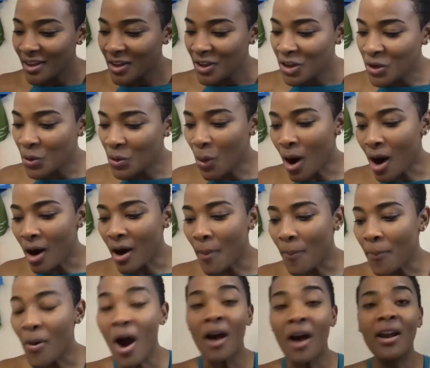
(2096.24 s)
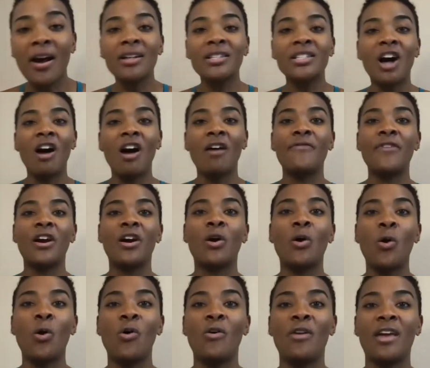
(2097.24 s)
you are a product of your
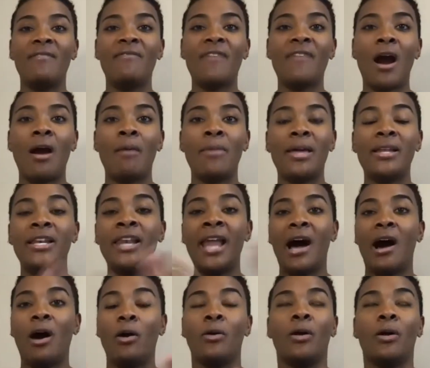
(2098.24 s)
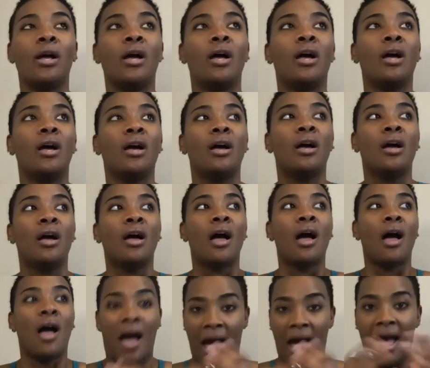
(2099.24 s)
own environment. Now,
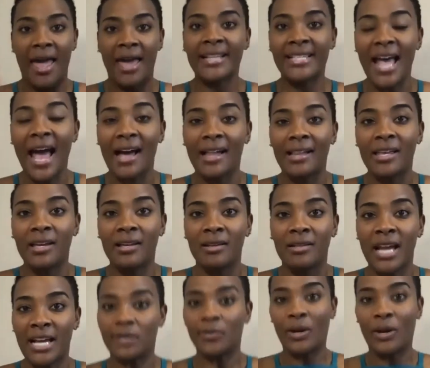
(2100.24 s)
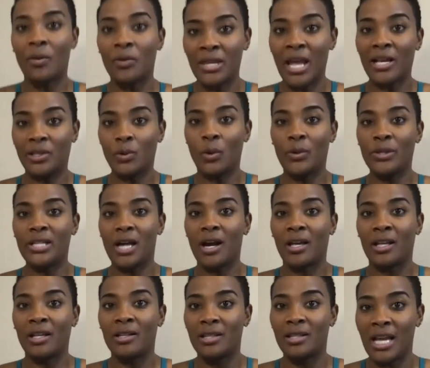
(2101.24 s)
Exactly. That's what we're
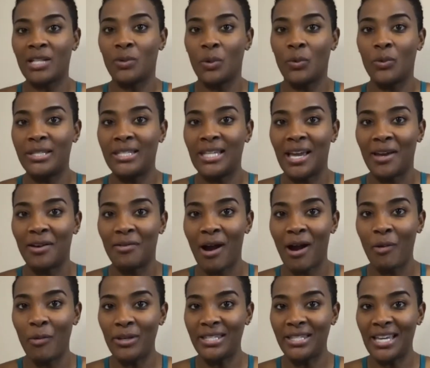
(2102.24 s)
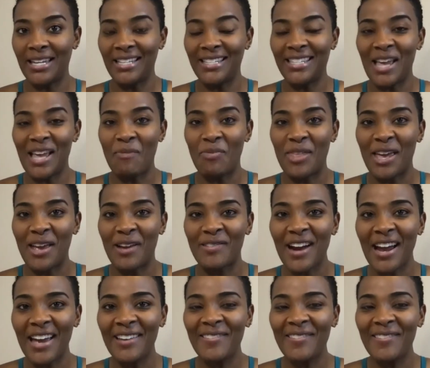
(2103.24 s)
talking. That's what we're saying, right? We're saying the same thing, right?